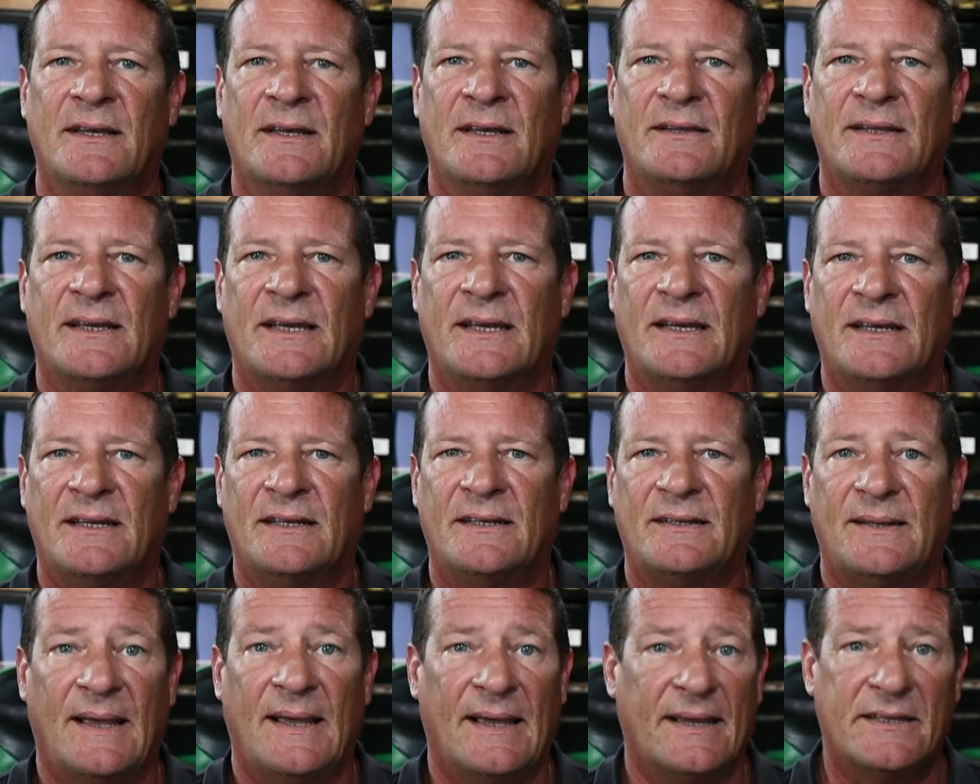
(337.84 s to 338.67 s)

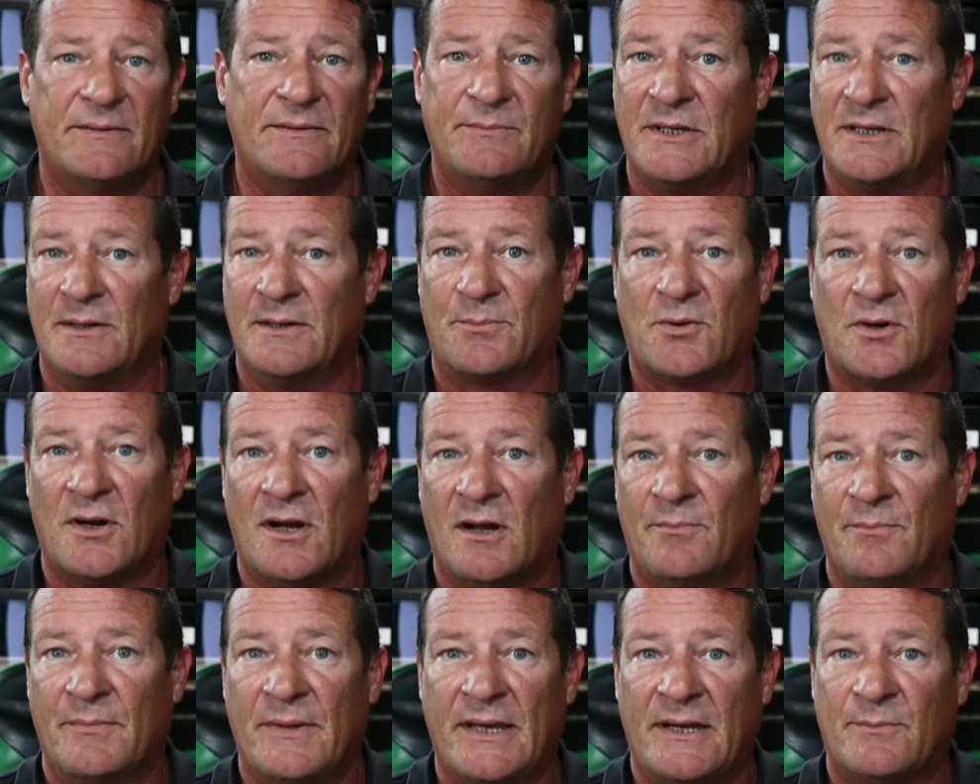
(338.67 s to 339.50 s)
then that can be a
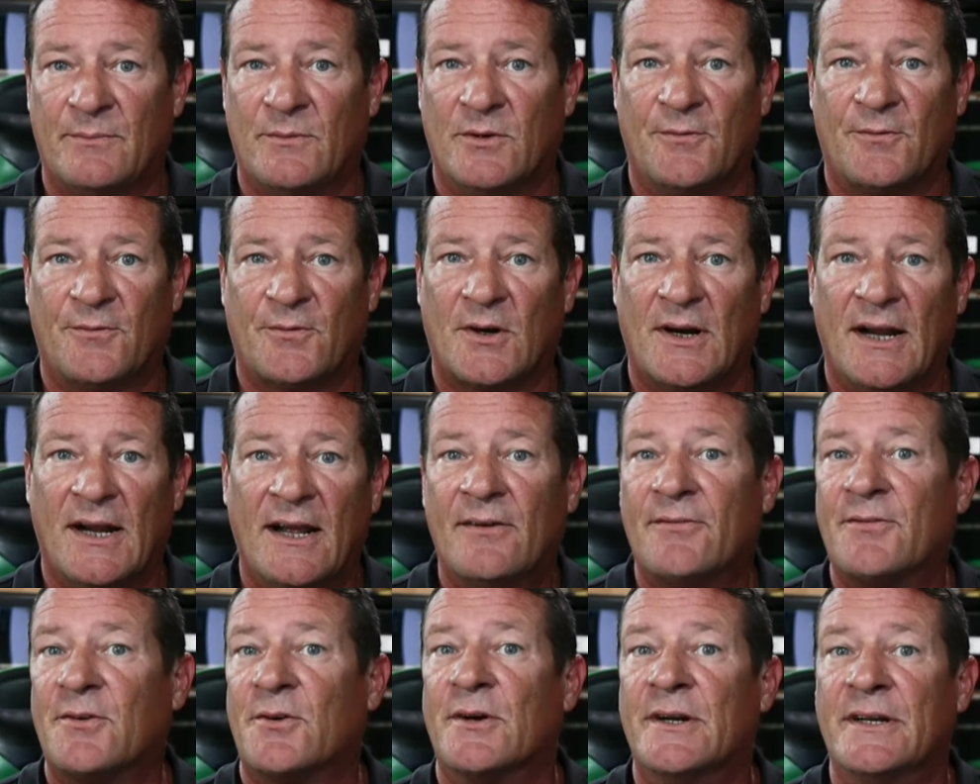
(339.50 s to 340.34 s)
problem animal
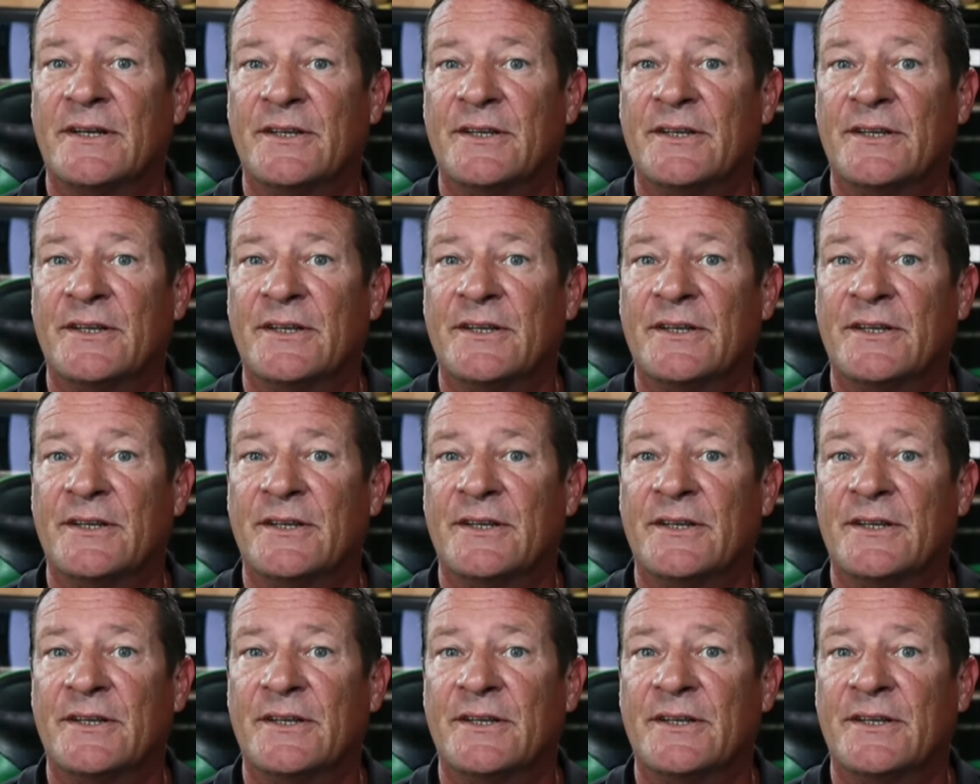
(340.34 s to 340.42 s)
forever.